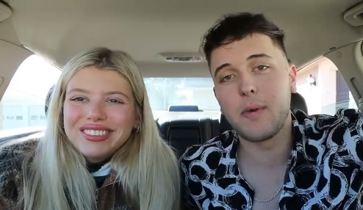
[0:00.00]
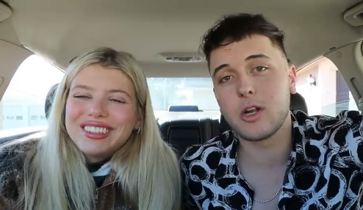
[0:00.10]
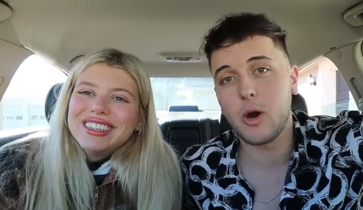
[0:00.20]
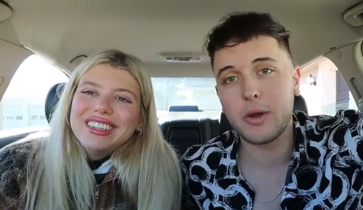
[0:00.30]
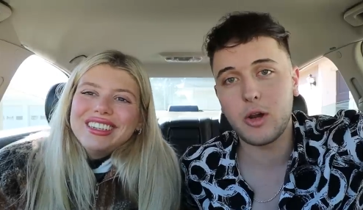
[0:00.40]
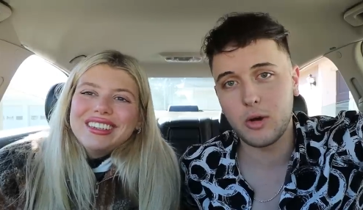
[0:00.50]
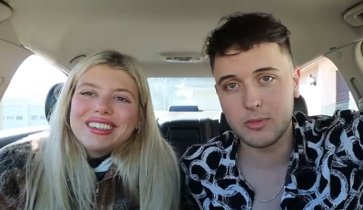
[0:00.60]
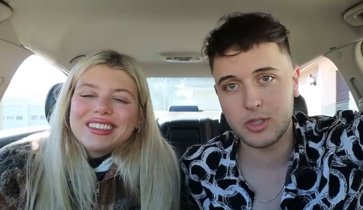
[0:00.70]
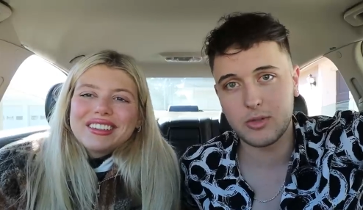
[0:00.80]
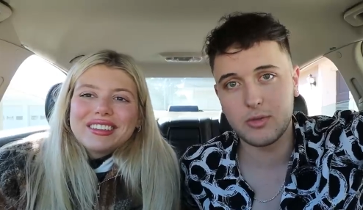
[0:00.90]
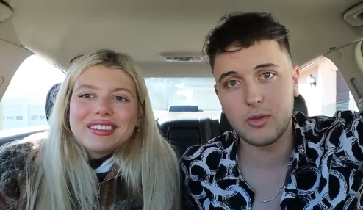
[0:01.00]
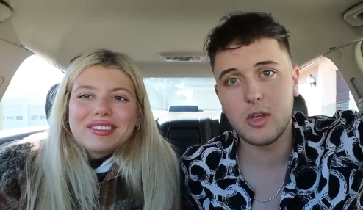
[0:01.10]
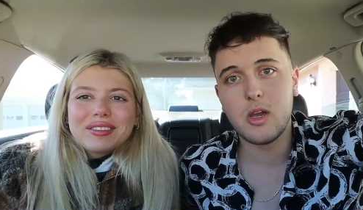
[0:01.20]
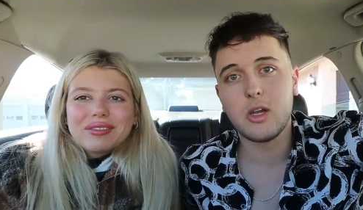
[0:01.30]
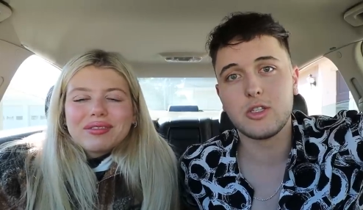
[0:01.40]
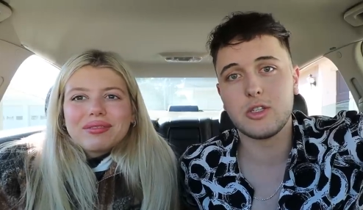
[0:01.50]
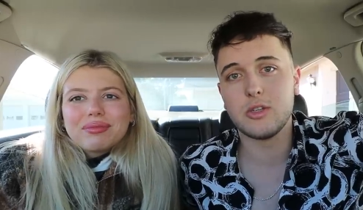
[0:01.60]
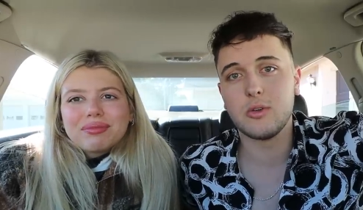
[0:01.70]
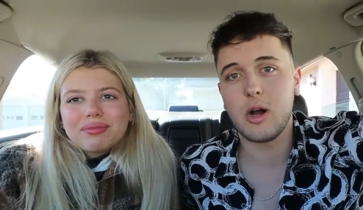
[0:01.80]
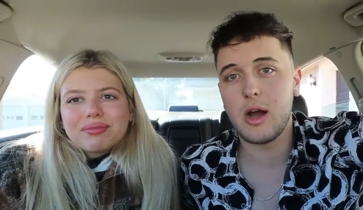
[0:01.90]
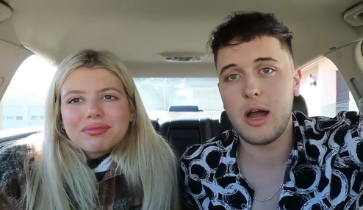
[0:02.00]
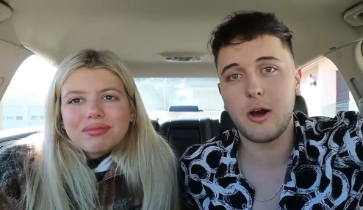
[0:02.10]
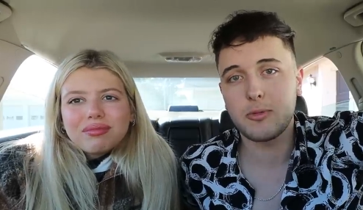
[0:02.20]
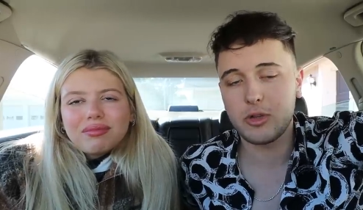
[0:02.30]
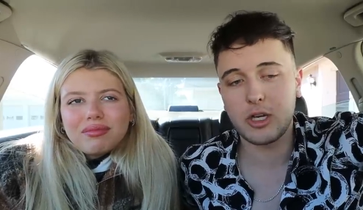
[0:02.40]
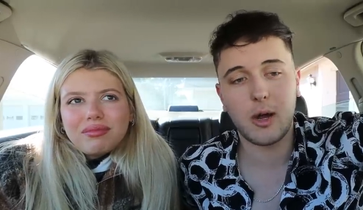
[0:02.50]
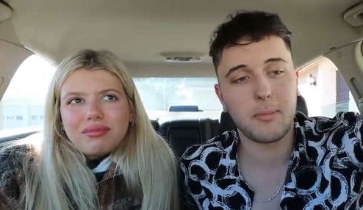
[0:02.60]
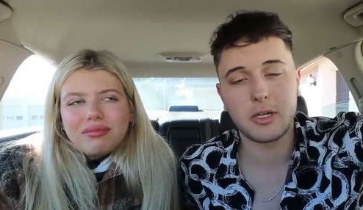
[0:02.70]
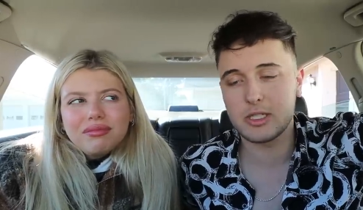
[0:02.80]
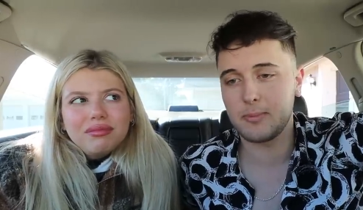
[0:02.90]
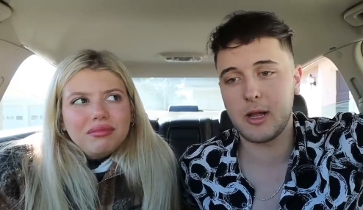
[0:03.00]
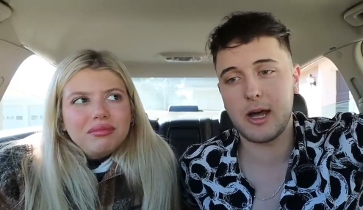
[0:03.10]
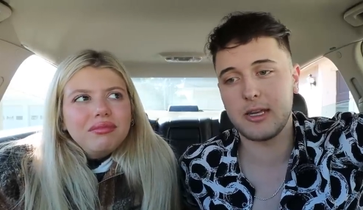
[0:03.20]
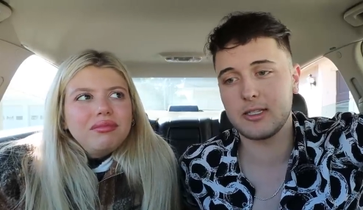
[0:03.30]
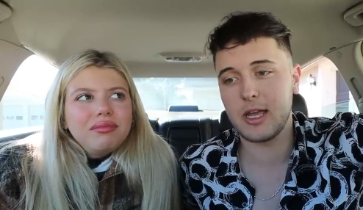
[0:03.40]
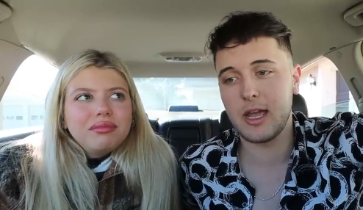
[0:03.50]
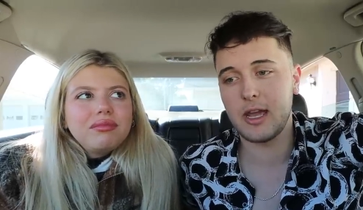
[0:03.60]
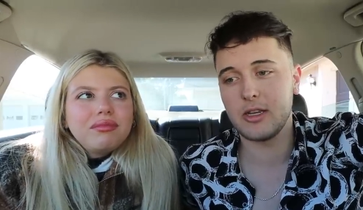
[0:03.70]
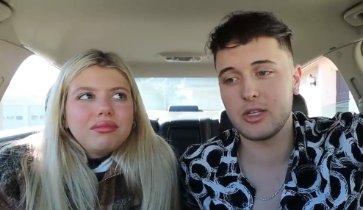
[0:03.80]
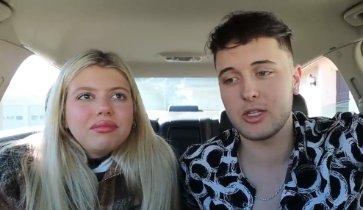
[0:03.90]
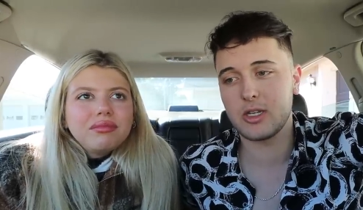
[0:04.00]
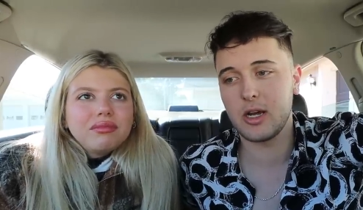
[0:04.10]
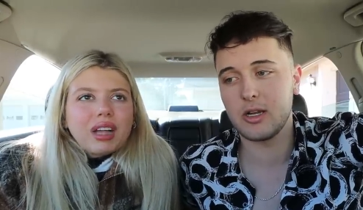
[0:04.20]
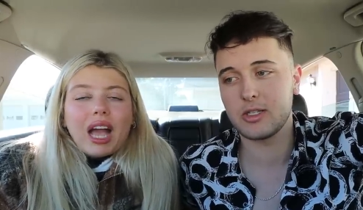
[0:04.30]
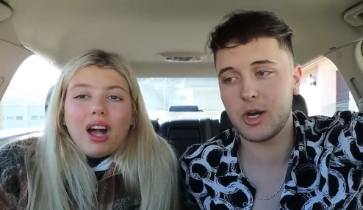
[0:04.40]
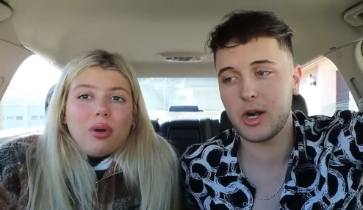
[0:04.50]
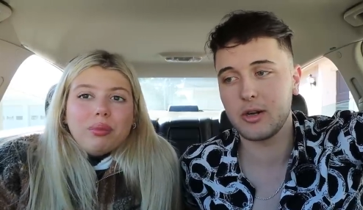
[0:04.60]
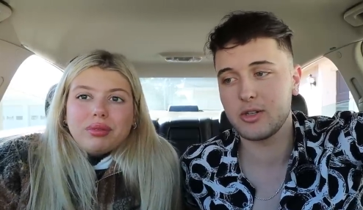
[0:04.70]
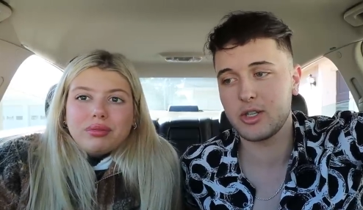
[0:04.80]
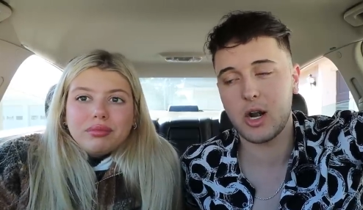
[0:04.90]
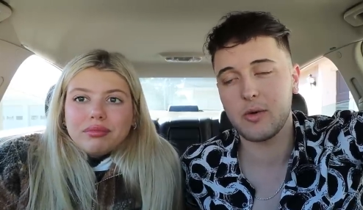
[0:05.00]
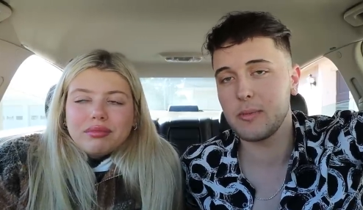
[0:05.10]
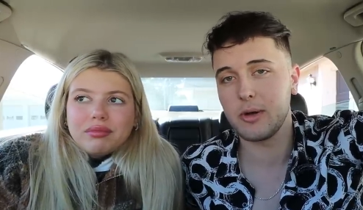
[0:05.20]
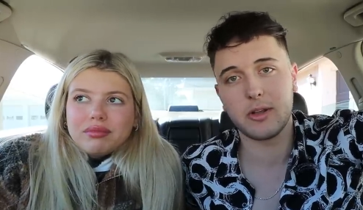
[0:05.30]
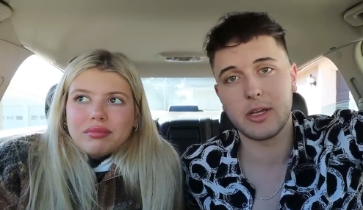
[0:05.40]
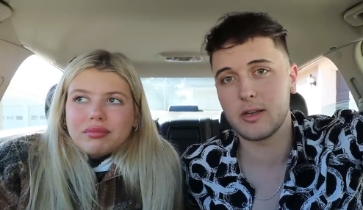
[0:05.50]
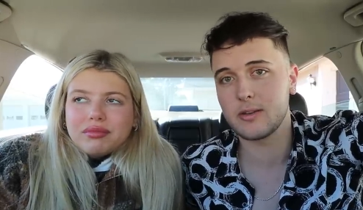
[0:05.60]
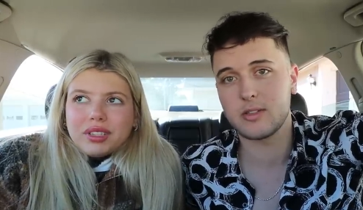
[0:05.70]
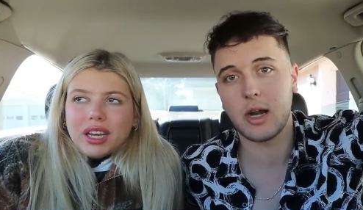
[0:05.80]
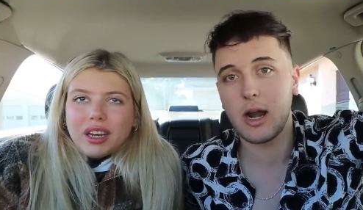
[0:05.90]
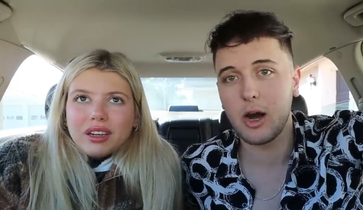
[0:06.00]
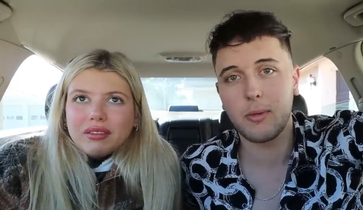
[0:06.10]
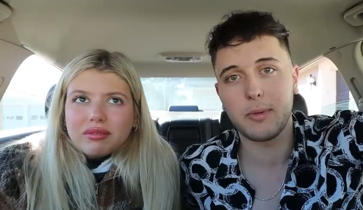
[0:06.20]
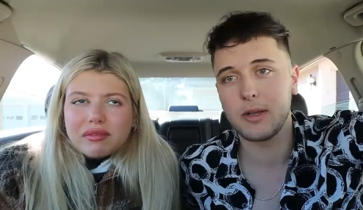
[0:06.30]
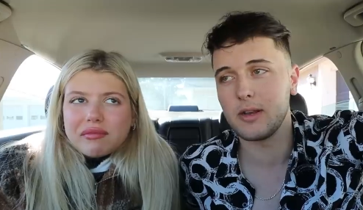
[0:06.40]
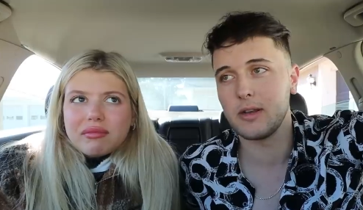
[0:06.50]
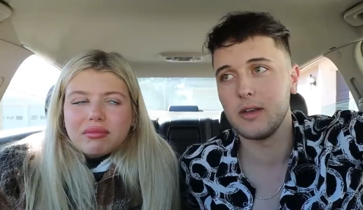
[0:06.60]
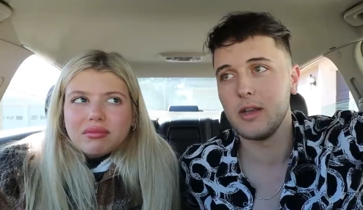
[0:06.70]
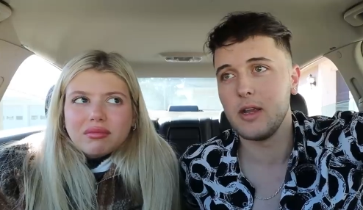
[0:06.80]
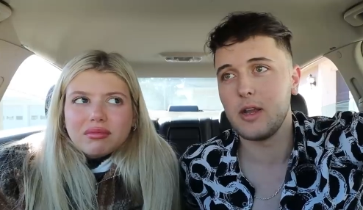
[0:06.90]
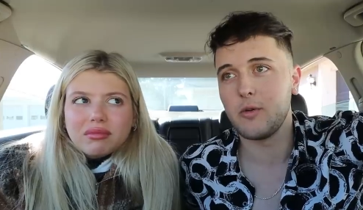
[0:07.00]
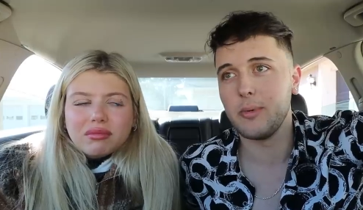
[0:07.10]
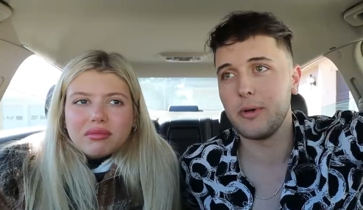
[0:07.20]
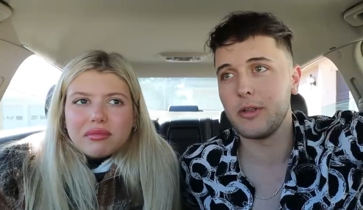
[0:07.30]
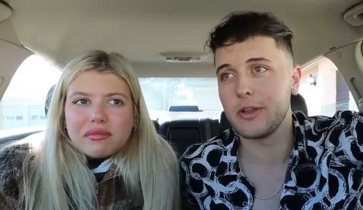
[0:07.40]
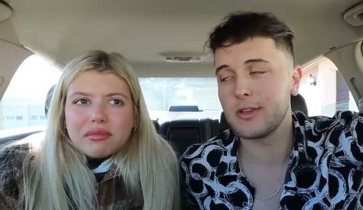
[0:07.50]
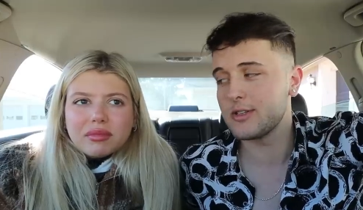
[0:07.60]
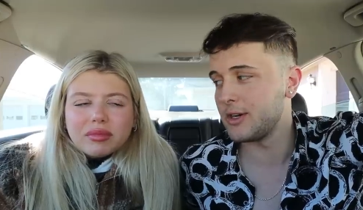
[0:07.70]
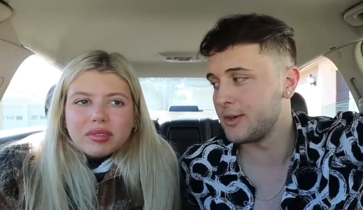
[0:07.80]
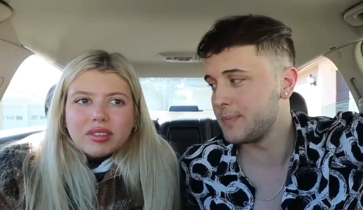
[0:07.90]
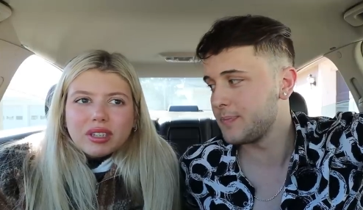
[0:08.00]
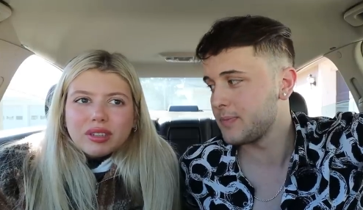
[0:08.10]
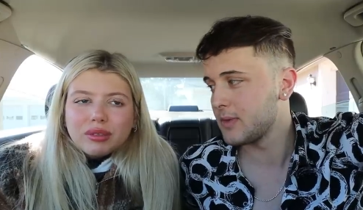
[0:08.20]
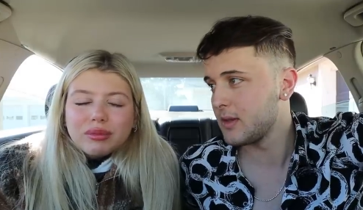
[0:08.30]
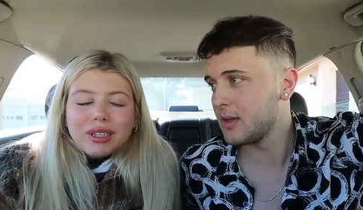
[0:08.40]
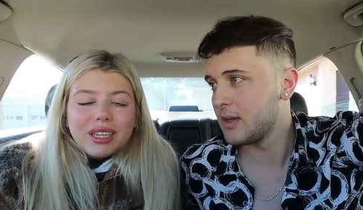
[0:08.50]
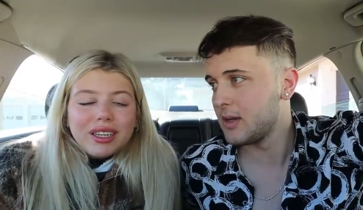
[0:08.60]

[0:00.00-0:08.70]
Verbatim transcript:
Speaker 1: and we're going home soon to uh, help clean up, bring supplies, and just uh, start help. start rebuilding, start yeah. helping and rebuilding. So. So.